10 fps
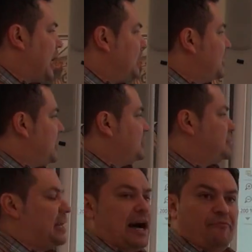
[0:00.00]
anything
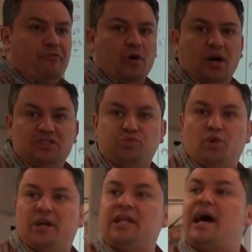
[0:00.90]
set up for us.
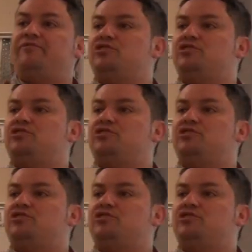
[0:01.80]
We're going to have